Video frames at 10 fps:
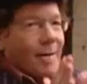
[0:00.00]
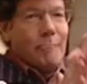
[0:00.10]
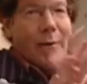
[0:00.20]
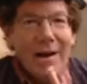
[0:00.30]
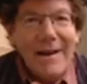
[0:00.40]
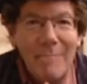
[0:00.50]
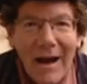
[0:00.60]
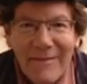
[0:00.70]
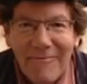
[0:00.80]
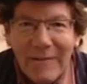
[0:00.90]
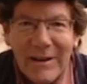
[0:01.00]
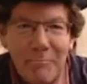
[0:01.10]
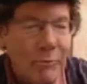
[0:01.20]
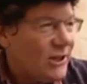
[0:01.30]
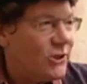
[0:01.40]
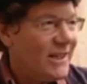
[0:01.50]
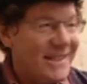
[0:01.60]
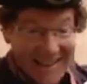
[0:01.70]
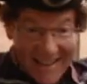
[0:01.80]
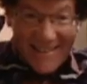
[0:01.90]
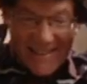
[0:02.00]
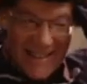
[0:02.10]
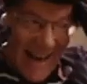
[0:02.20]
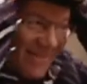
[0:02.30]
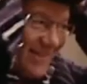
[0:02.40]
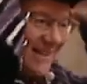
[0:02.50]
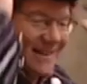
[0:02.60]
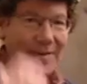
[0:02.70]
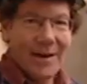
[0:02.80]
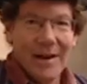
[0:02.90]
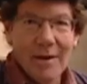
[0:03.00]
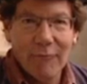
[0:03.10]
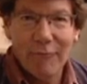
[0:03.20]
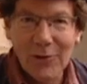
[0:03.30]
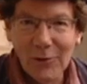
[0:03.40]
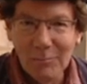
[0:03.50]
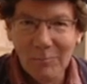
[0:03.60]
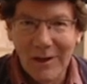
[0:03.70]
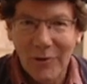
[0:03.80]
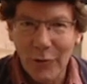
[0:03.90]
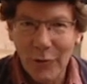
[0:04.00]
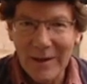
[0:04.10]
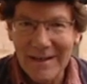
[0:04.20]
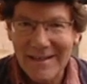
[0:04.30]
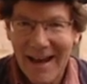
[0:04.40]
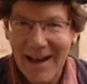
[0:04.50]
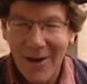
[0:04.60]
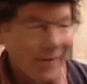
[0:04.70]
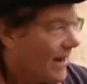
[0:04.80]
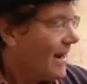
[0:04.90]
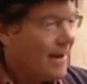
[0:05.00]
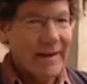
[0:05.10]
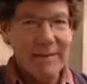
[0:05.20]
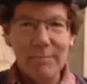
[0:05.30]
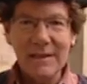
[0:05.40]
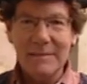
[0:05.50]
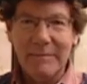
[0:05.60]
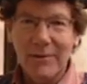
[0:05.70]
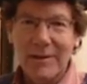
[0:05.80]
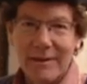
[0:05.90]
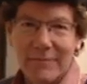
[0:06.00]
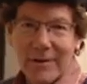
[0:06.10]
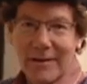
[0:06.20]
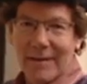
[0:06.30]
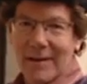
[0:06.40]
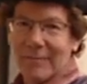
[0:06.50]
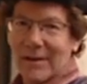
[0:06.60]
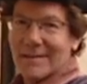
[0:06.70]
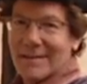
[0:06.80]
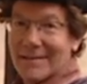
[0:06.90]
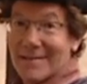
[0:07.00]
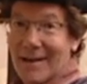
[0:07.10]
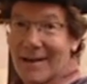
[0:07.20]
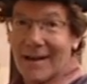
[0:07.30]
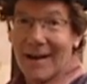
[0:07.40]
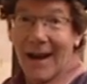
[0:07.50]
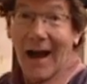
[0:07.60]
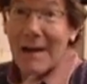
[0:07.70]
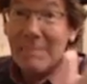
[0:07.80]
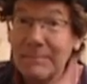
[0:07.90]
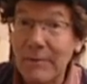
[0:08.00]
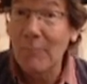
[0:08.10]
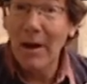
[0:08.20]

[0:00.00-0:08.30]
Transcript: By my very breeches, I understand there's another film crew in town. They must be looking for another star. I must be on